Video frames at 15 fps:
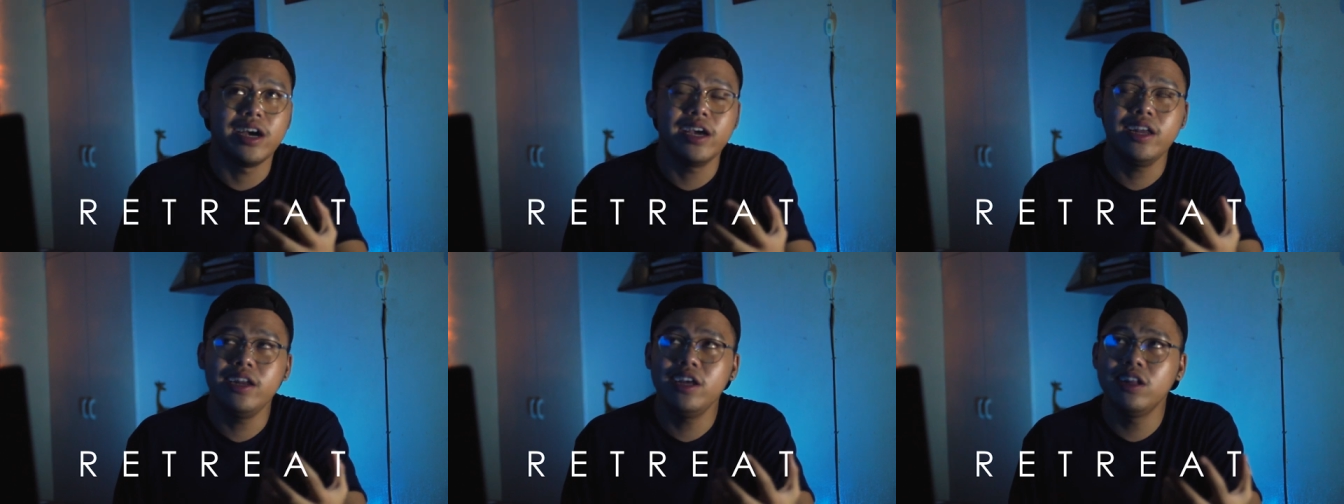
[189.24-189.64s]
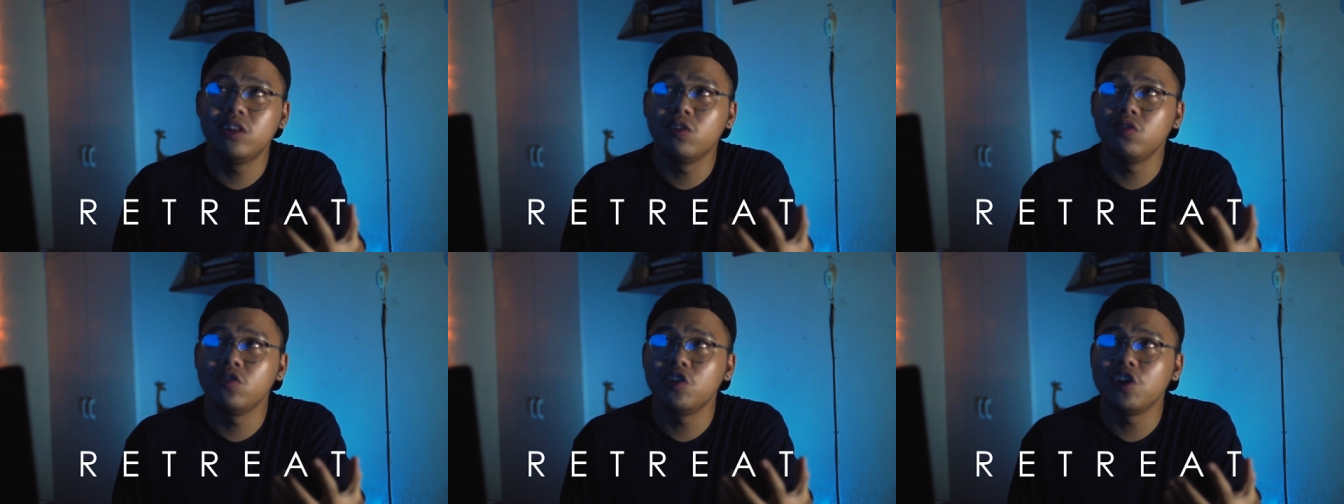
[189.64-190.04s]
I need
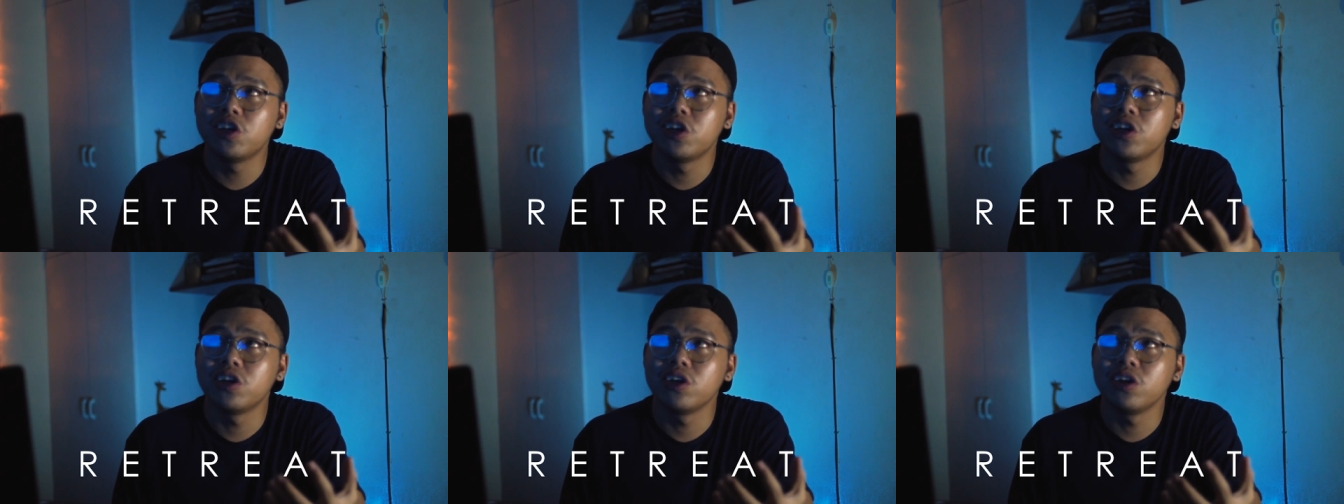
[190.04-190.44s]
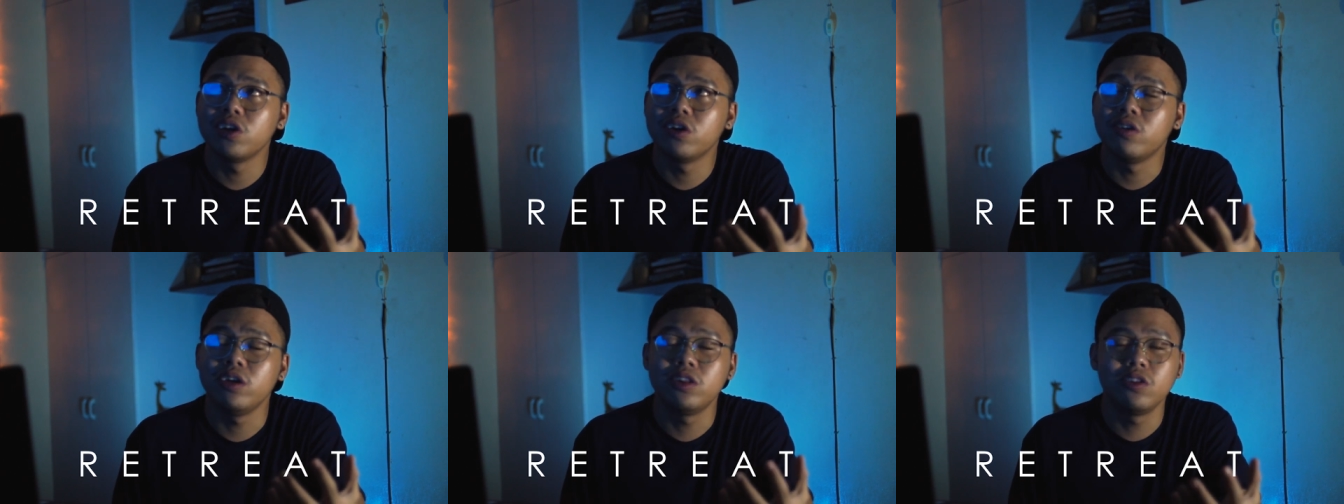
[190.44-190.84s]
to seek
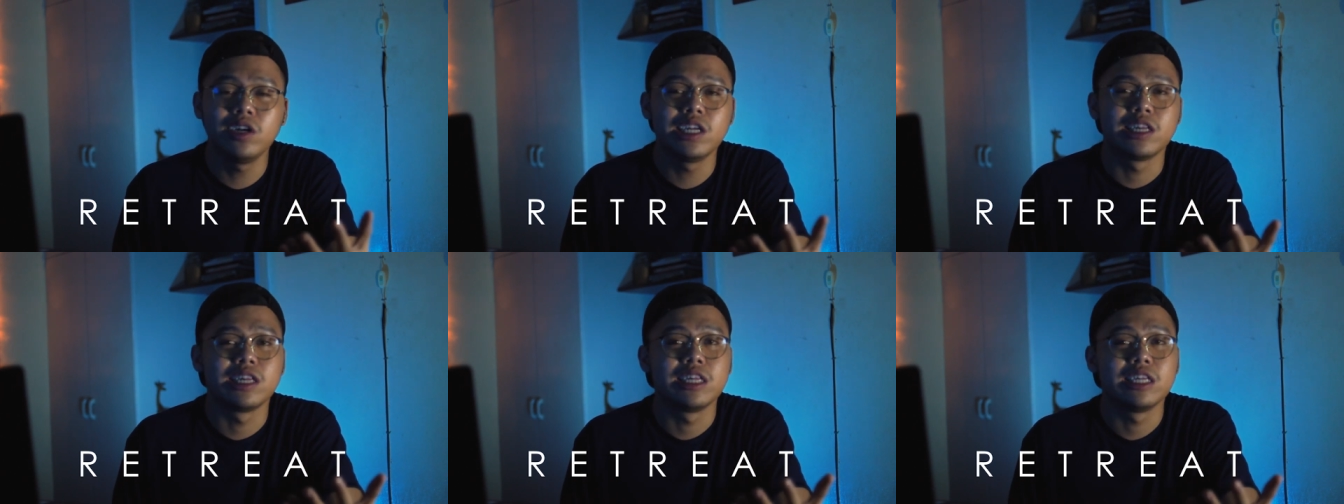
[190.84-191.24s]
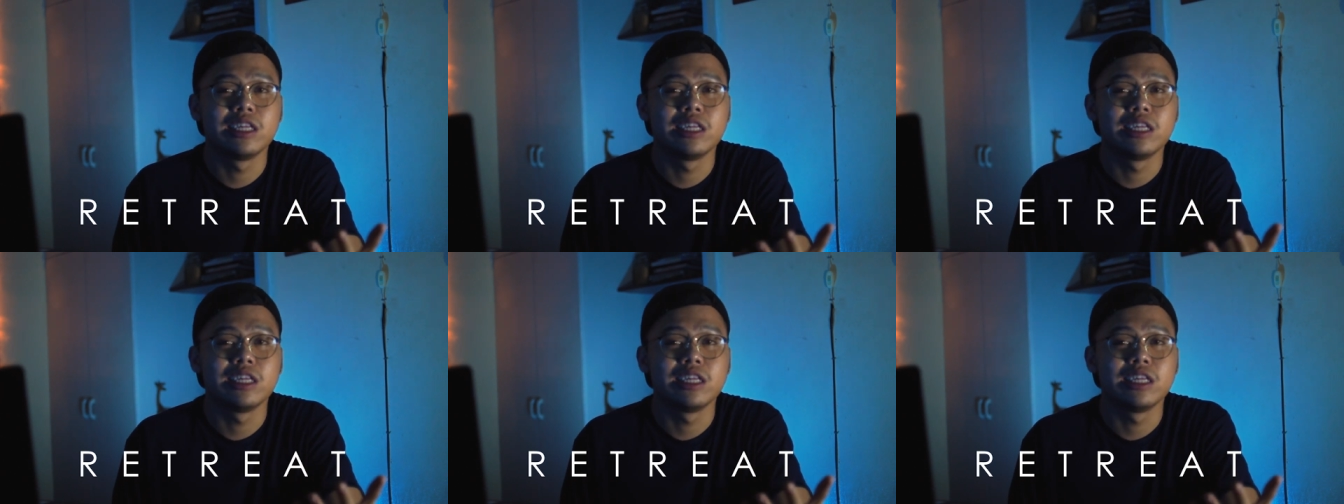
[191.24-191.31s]
retreat.